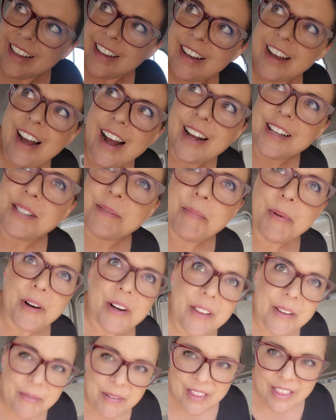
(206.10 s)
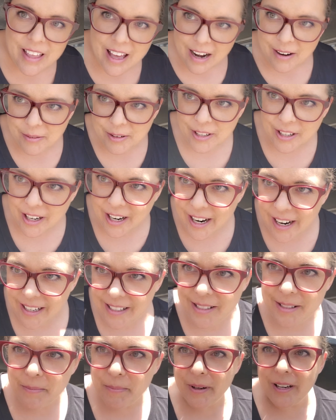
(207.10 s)
cost more than we thought it would
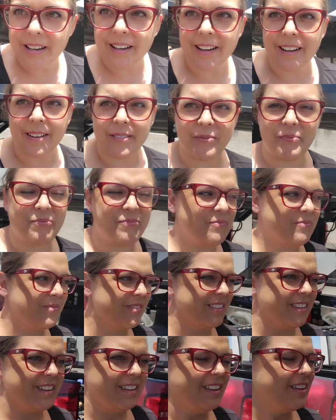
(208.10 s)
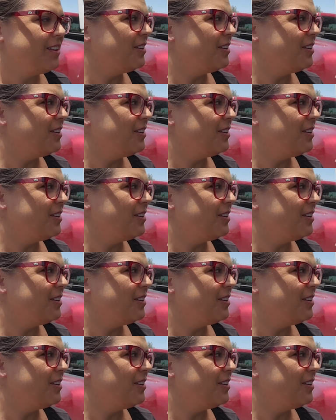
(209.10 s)
cost, but um. I feel